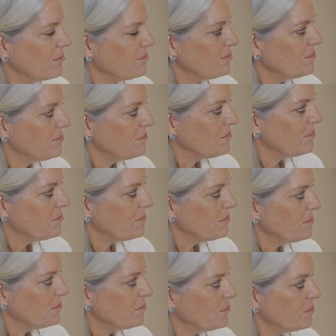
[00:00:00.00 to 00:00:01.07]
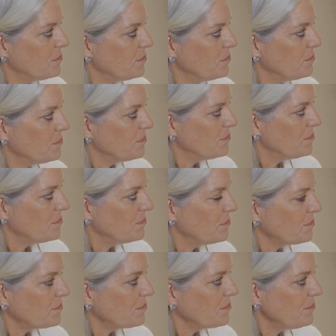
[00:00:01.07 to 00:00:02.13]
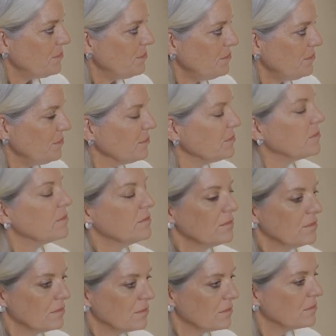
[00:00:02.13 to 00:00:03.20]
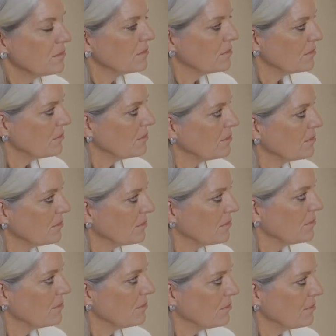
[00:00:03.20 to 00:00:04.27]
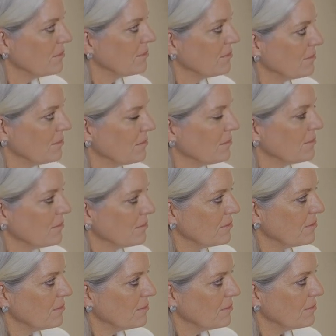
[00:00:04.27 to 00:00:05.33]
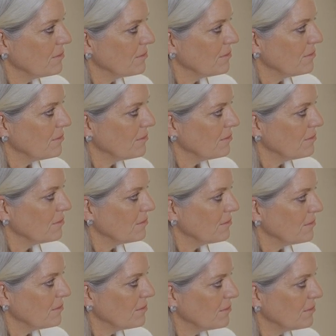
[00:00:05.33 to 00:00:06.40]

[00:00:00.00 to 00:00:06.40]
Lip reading: The person shown says nothing.